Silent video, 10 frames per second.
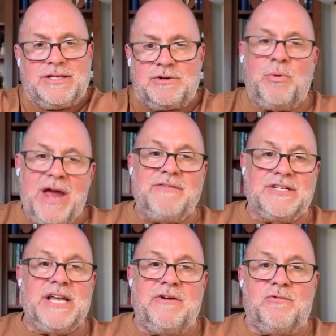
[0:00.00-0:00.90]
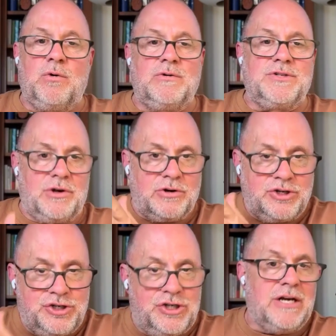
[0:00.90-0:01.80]
So we have a set of rules that are
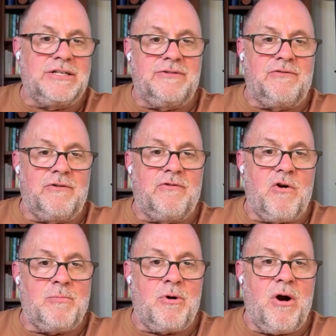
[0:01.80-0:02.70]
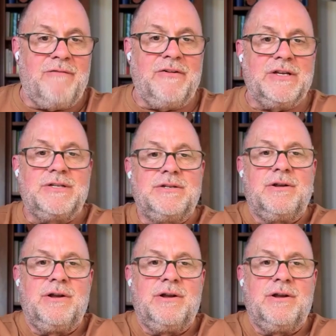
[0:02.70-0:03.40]
just for profits.